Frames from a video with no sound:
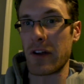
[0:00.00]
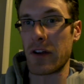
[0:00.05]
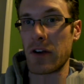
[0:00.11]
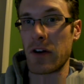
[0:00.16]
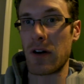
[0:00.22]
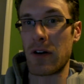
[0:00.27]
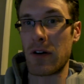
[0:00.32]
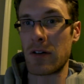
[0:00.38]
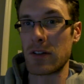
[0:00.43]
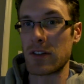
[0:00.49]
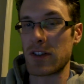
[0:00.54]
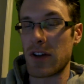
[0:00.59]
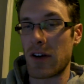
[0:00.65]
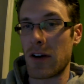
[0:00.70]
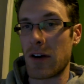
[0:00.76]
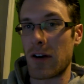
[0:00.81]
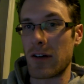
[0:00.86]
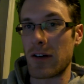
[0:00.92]
occult
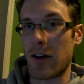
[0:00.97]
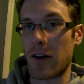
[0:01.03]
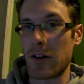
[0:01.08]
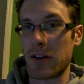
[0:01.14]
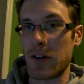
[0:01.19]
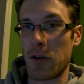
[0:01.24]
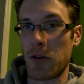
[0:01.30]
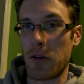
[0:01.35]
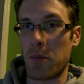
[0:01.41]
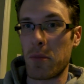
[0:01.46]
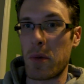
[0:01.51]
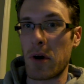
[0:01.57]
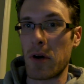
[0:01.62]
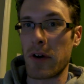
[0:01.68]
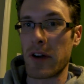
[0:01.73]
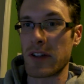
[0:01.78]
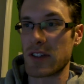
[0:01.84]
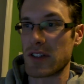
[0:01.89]
are total
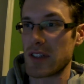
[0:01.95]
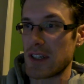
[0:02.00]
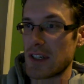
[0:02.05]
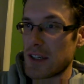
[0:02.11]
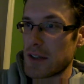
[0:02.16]
bogus